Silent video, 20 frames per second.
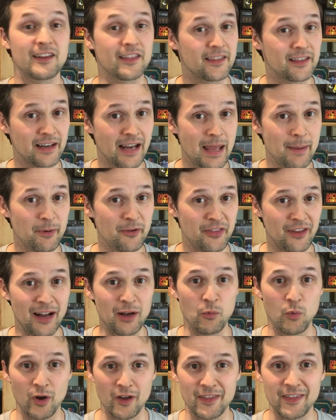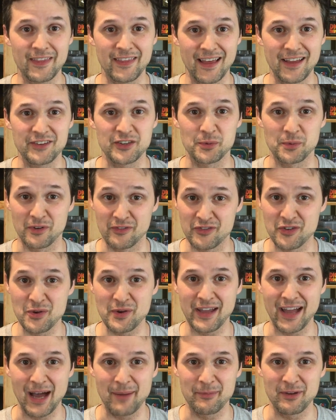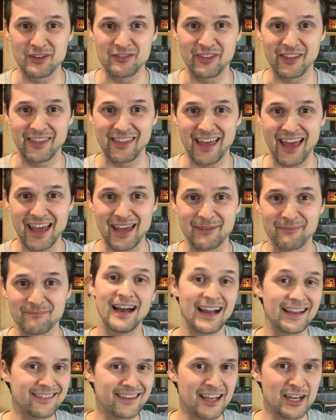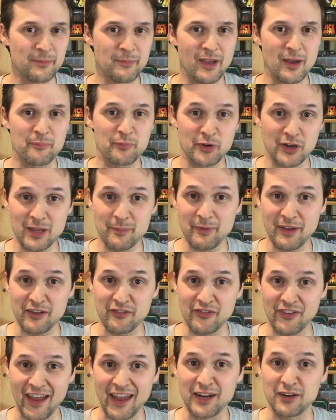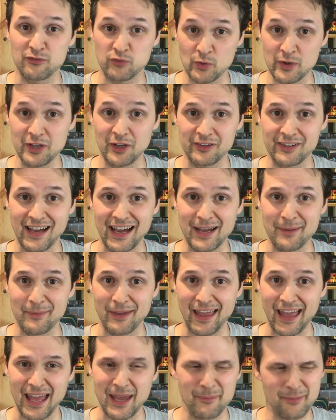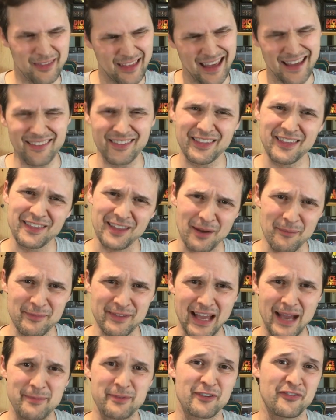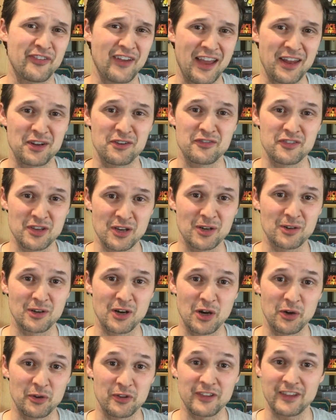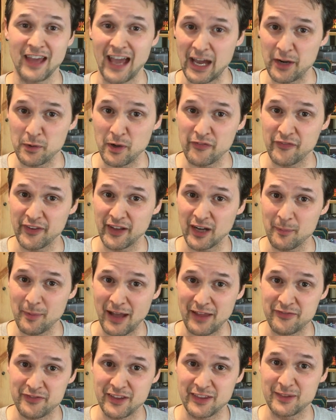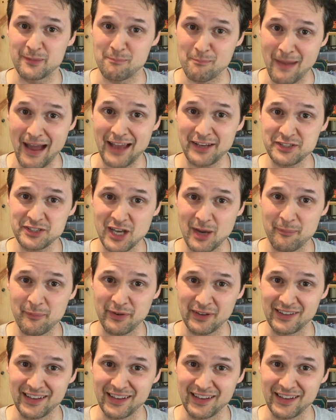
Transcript: Disclaimer that I was sent a review copy of this game. I tend to be a pretty big fan of real-time games, and sometimes a fan of Euros. How do I feel about this mashup?